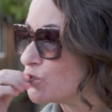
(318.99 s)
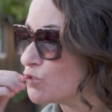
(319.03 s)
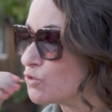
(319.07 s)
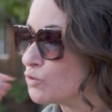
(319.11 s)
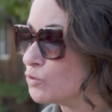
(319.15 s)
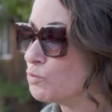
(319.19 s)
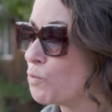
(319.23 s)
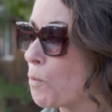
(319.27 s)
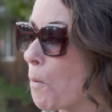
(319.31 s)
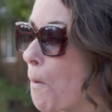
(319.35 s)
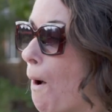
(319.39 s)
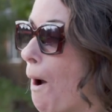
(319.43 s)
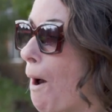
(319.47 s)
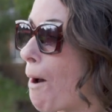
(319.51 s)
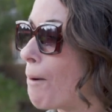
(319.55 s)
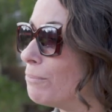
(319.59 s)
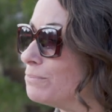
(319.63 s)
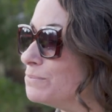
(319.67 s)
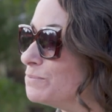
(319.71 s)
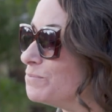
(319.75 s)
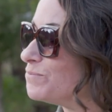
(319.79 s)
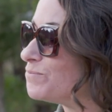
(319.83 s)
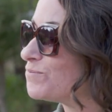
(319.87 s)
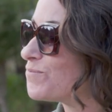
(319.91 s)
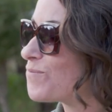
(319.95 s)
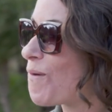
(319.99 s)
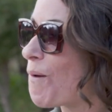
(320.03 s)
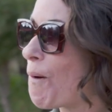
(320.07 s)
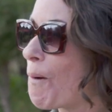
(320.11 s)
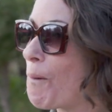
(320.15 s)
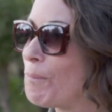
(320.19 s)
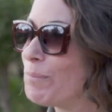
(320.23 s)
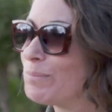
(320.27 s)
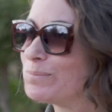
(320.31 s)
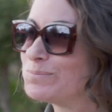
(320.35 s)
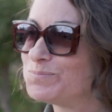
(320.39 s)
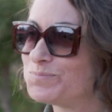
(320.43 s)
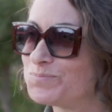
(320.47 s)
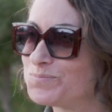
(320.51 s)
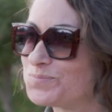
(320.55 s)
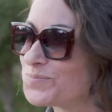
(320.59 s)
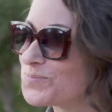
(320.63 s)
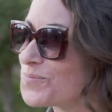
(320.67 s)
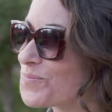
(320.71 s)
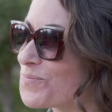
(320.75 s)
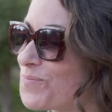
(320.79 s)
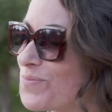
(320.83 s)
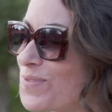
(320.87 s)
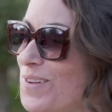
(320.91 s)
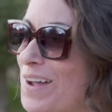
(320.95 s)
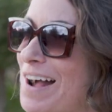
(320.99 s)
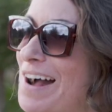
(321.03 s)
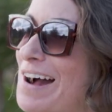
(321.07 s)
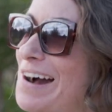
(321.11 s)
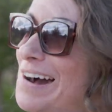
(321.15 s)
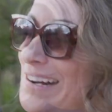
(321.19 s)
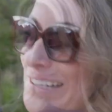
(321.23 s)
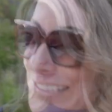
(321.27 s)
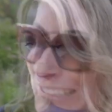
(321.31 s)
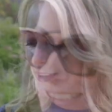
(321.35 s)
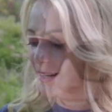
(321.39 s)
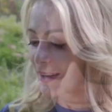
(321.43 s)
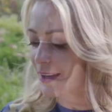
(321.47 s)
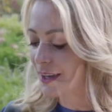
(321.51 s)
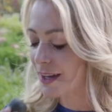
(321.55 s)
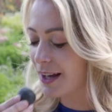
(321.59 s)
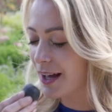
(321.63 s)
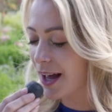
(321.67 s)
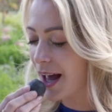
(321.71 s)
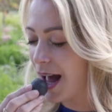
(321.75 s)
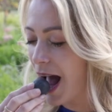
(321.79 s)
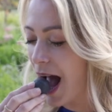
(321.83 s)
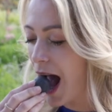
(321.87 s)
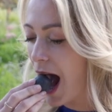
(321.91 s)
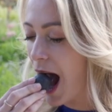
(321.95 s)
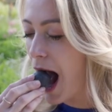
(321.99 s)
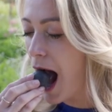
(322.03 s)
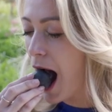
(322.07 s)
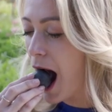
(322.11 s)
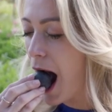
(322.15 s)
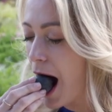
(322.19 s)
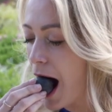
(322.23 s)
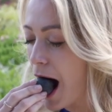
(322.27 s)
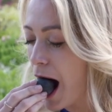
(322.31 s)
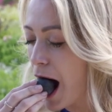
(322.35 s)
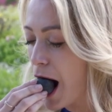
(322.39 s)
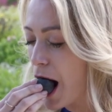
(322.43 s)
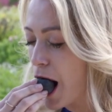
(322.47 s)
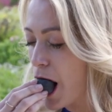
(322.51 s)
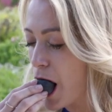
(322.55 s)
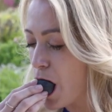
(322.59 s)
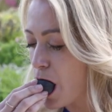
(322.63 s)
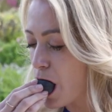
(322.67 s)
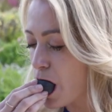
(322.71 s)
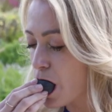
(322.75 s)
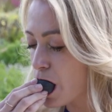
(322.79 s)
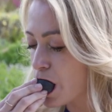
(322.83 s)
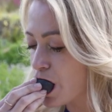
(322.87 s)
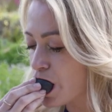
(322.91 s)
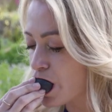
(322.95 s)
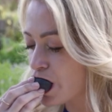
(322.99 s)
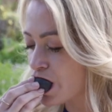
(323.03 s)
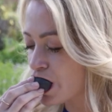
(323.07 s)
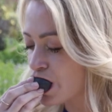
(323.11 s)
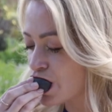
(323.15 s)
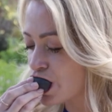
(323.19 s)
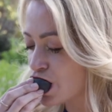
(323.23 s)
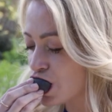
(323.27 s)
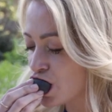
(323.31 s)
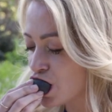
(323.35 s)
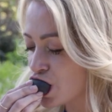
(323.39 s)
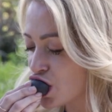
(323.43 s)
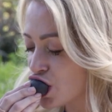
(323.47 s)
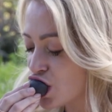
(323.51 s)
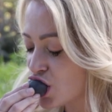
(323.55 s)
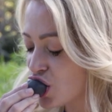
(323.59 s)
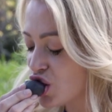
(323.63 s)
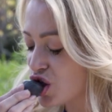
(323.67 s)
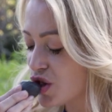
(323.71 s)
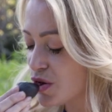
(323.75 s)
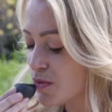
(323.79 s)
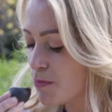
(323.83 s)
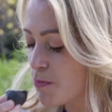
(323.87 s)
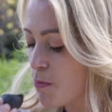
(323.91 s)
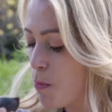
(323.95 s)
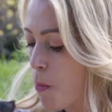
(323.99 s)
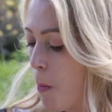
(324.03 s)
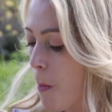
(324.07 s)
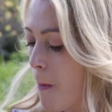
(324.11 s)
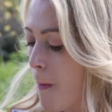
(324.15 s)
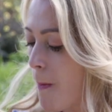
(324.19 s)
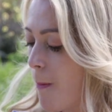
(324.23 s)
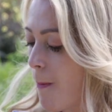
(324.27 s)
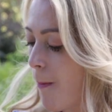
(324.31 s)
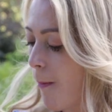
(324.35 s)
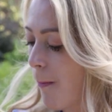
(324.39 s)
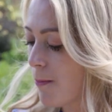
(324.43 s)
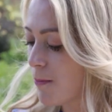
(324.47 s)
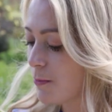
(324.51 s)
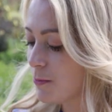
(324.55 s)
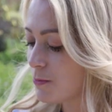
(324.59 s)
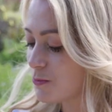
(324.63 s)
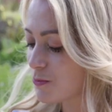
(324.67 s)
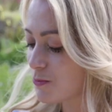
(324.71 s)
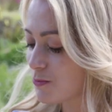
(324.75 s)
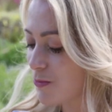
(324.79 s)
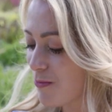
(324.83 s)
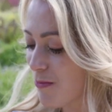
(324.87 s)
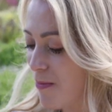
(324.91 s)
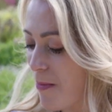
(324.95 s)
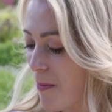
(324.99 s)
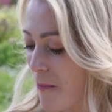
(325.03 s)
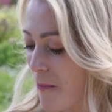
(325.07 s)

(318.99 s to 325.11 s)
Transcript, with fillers: I love watching the expression on my friends' faces as they bite into a fig picked fresh off the tree.